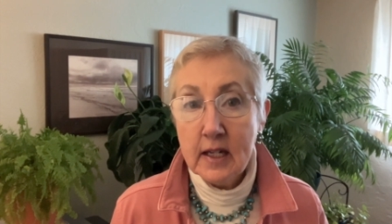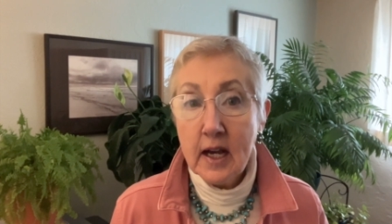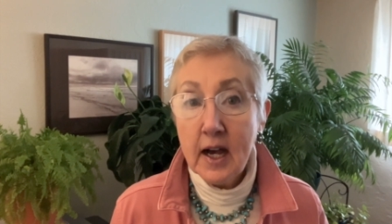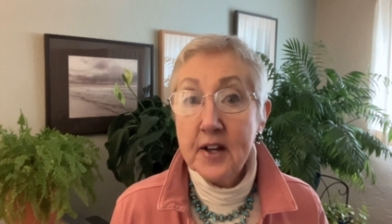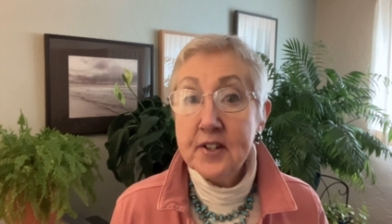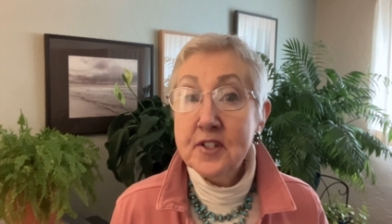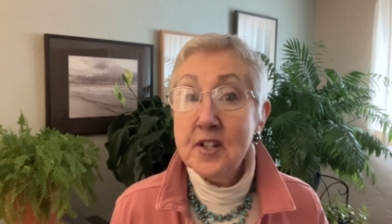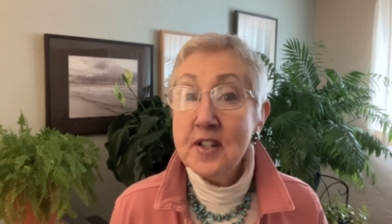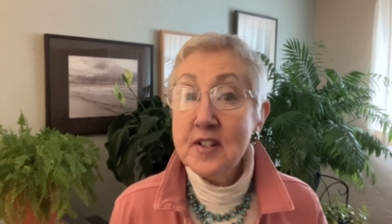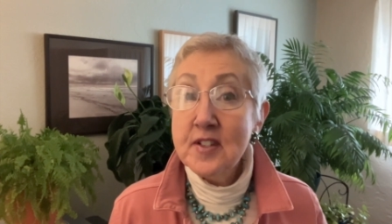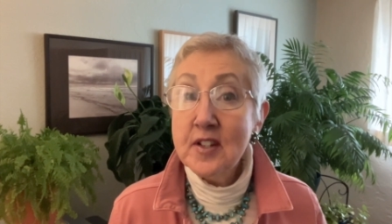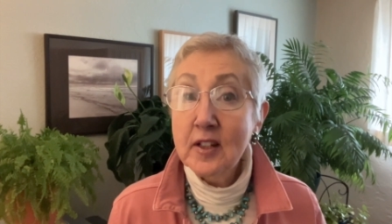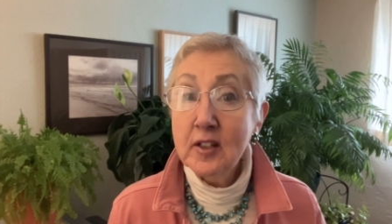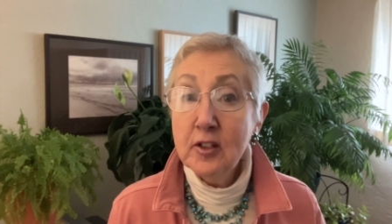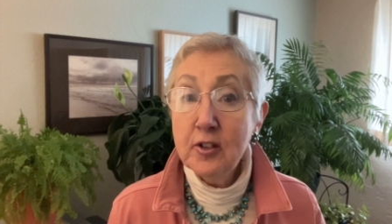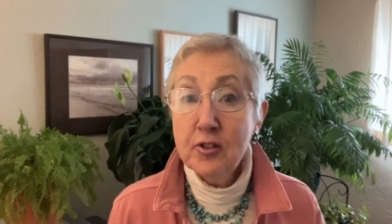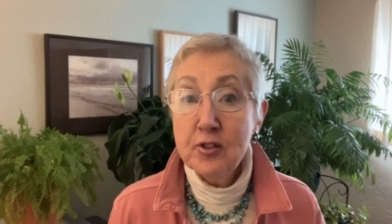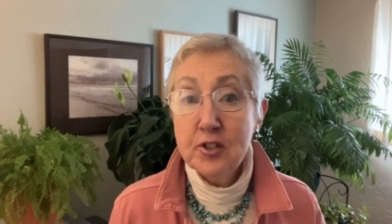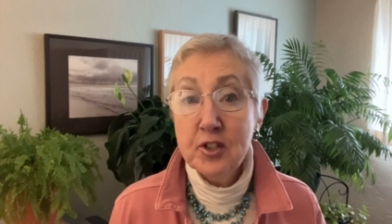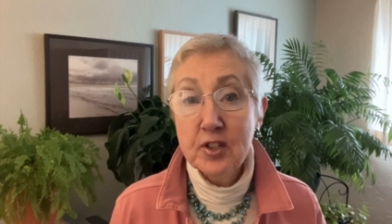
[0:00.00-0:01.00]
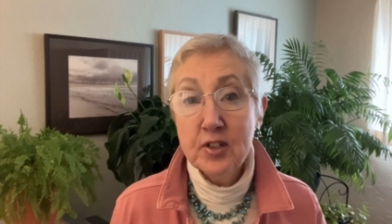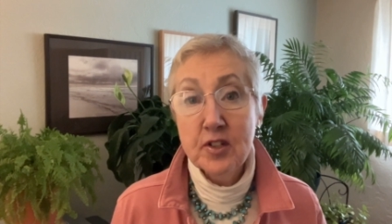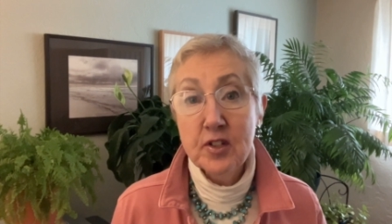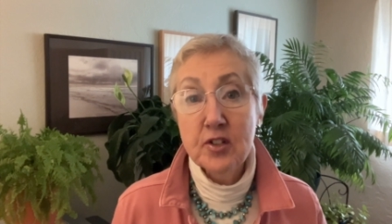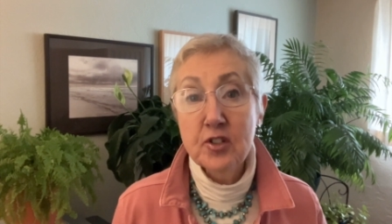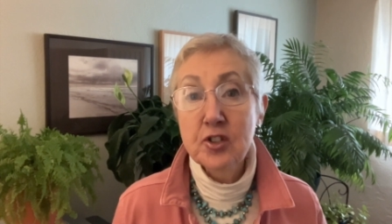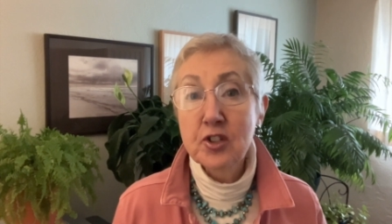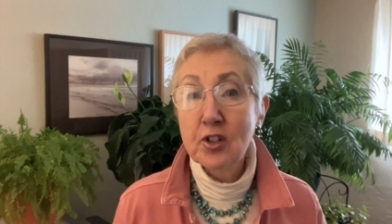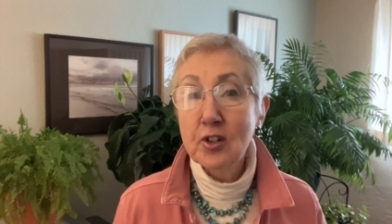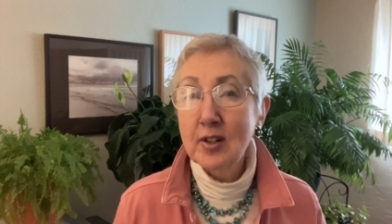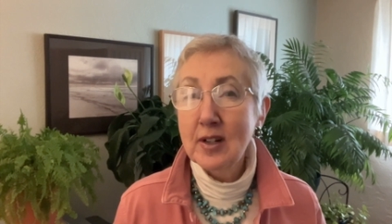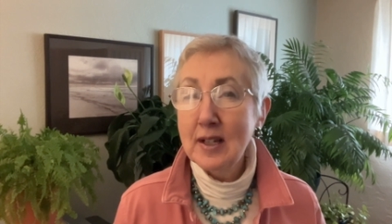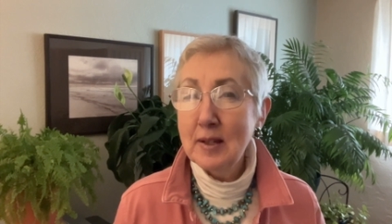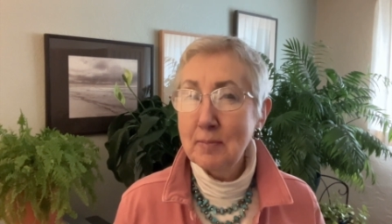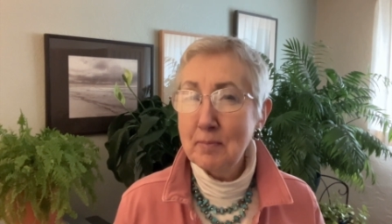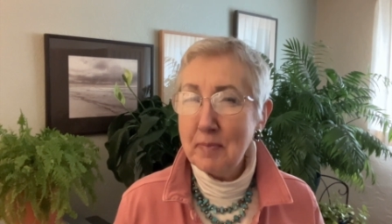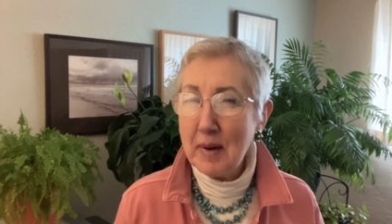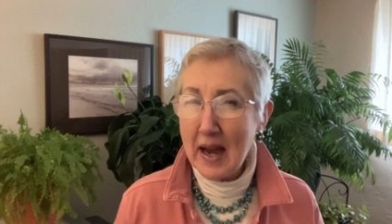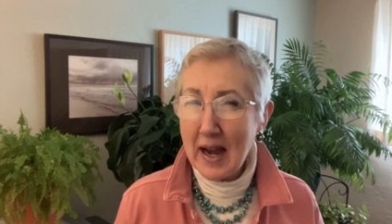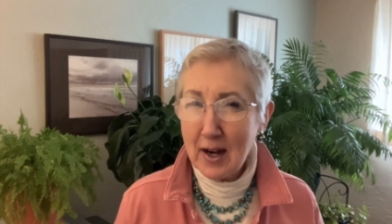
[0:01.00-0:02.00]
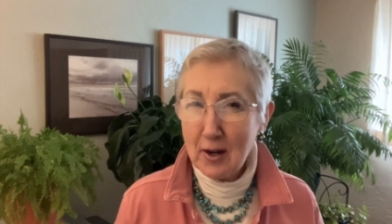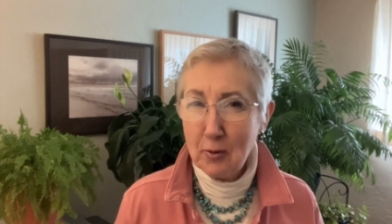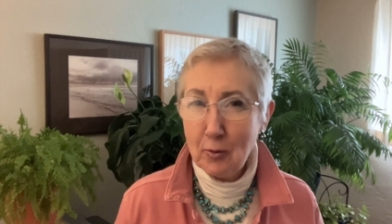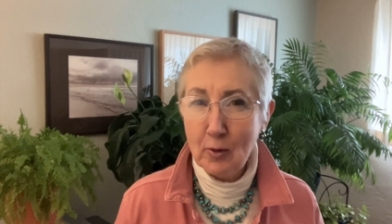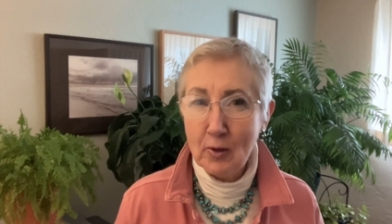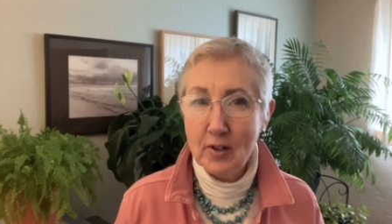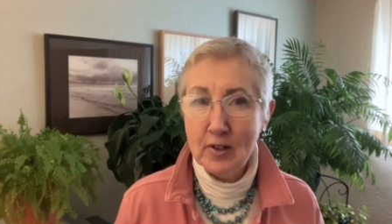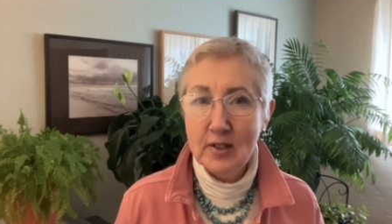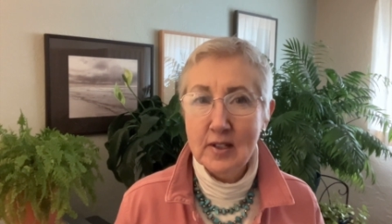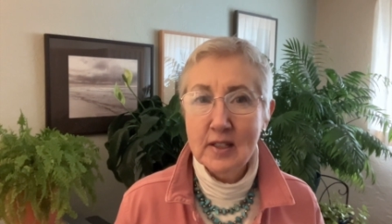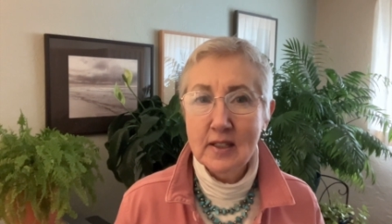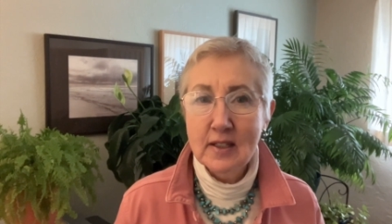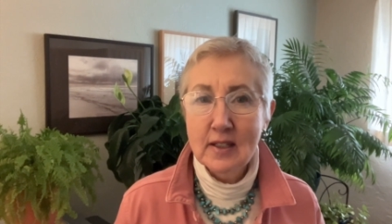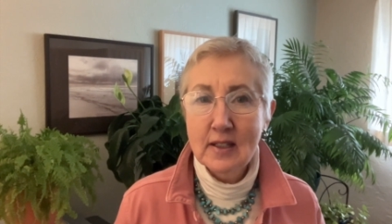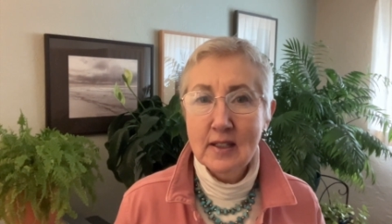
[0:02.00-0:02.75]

a disillusioned journey backward